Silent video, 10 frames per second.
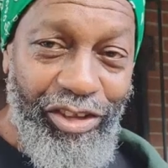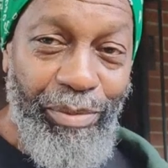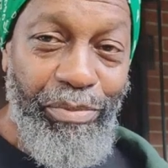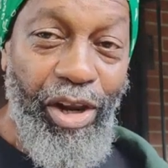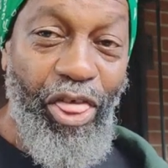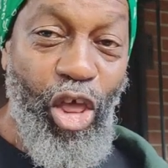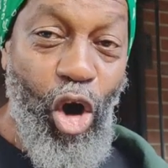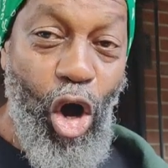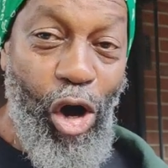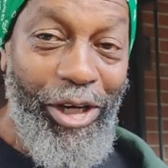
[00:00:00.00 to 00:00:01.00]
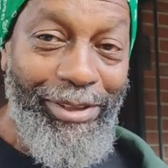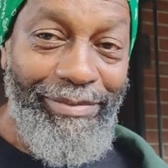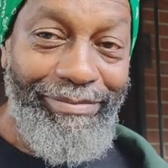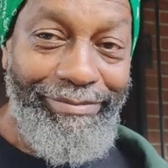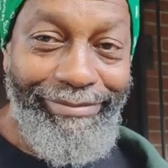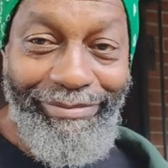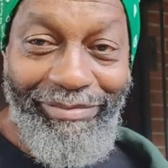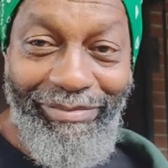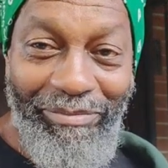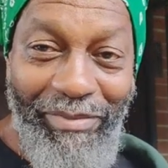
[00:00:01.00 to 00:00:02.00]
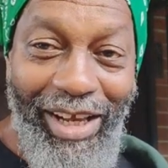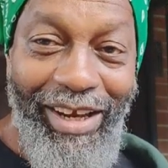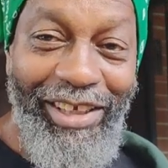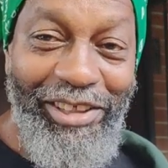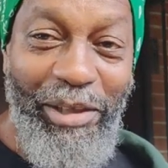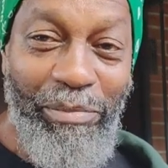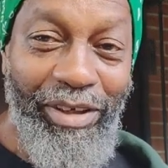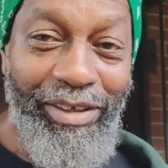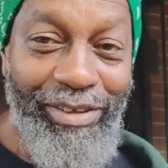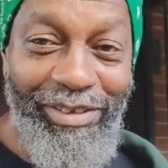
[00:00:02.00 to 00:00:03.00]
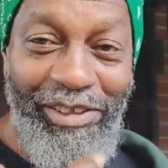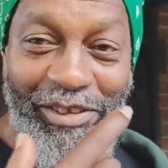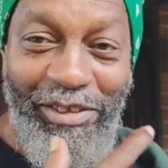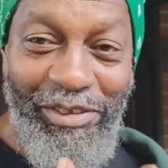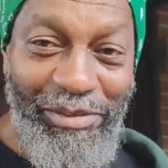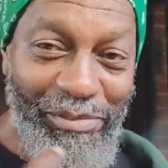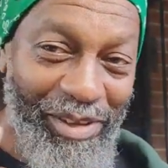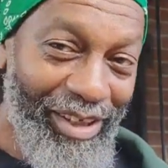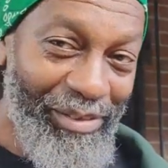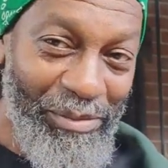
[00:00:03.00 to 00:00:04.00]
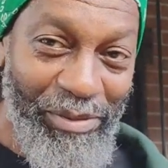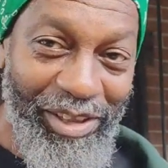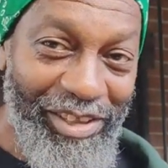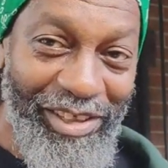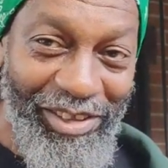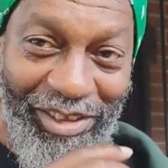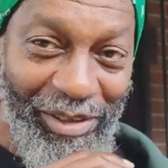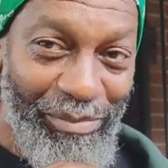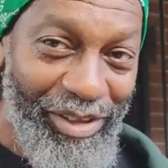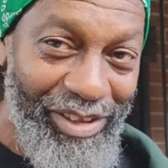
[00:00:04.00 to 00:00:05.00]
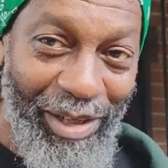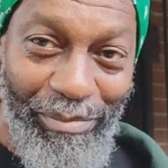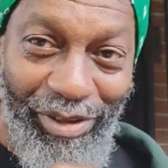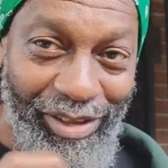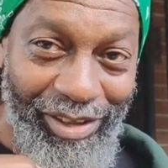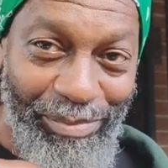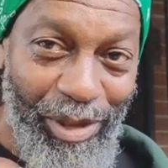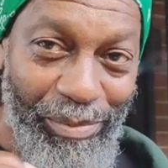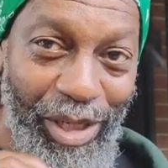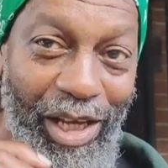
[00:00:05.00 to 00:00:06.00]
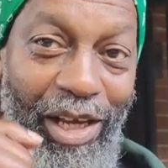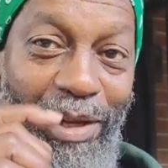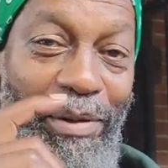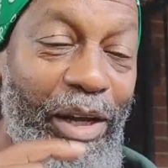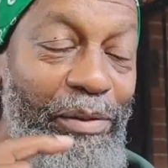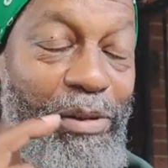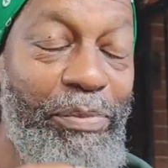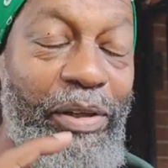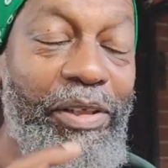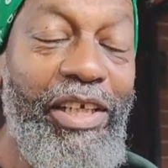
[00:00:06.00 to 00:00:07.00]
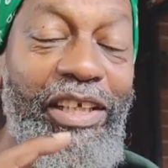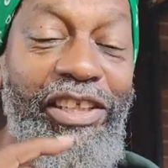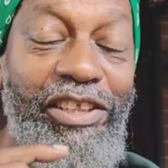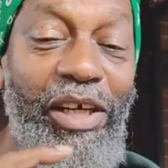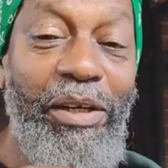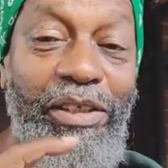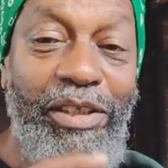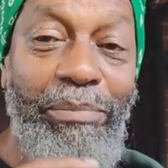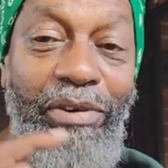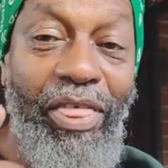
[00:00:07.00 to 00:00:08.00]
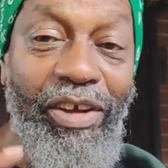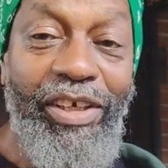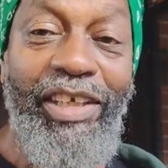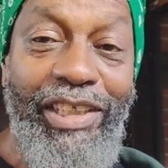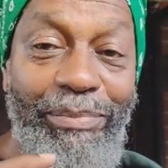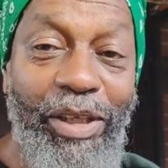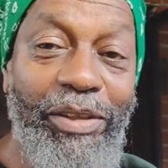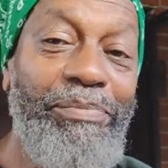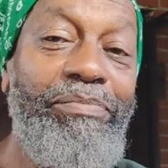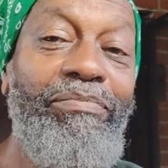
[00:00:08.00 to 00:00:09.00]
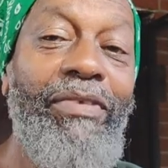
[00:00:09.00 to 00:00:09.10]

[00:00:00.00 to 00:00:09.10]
it's the brother. I like to say brother just because, uh, but it doesn't say, it's not brother, it's spelled, uh, spell the, the brother is spelled